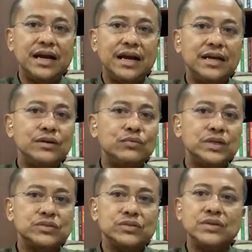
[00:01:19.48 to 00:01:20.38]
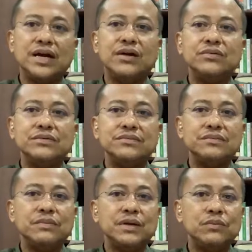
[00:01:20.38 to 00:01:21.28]
"I don't know what to do now.
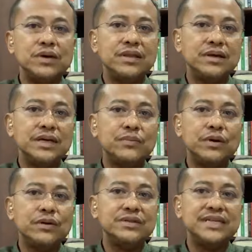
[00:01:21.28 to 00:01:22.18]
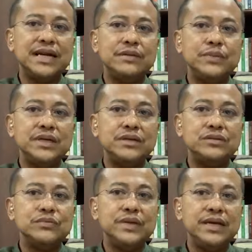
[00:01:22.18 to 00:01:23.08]
My mother keep on telling me
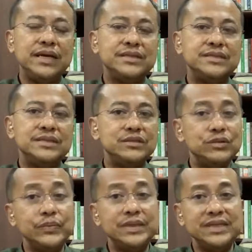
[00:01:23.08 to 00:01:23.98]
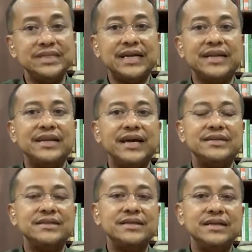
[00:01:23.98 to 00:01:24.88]
to be this and
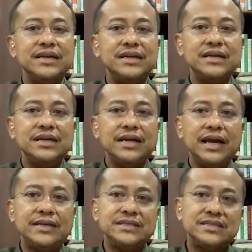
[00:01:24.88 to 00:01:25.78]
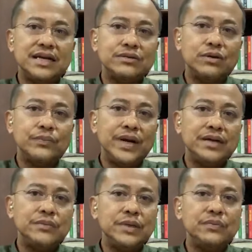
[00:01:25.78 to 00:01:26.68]
that, and start
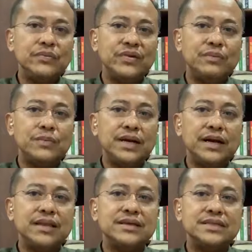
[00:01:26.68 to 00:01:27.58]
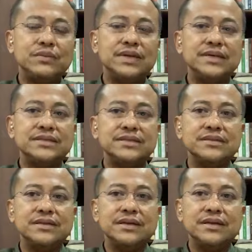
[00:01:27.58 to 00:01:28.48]
comparing me with my other siblings.
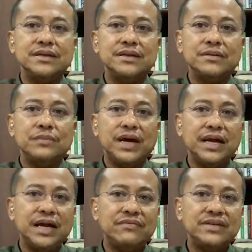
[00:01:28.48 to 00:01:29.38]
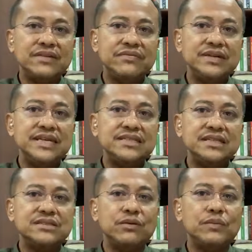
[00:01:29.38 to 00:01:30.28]
But I have a different
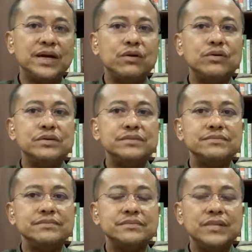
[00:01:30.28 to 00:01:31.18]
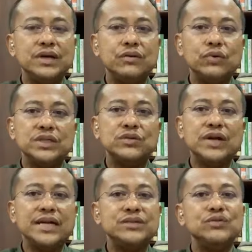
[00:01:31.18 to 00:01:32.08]
interest of my own. What
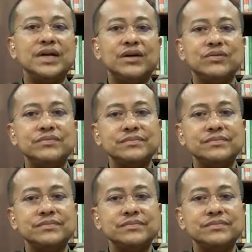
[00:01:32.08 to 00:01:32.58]
should I do now?"